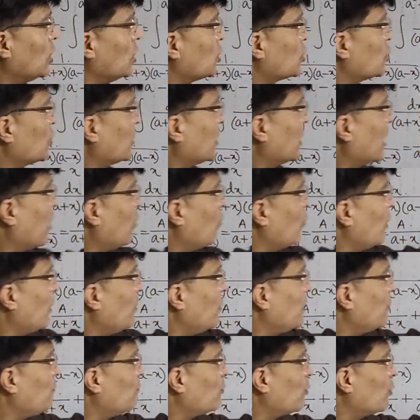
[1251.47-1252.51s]
So now we
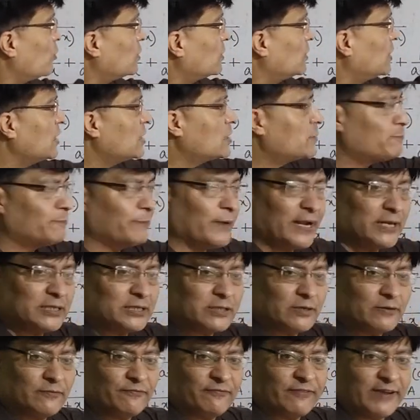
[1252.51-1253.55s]
will put this
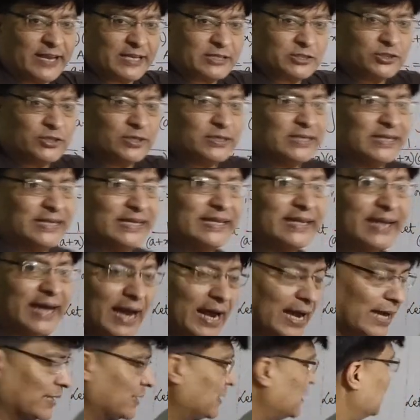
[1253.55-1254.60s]
partial fraction in
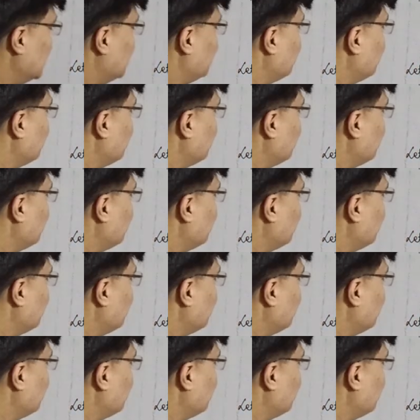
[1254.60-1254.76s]
I.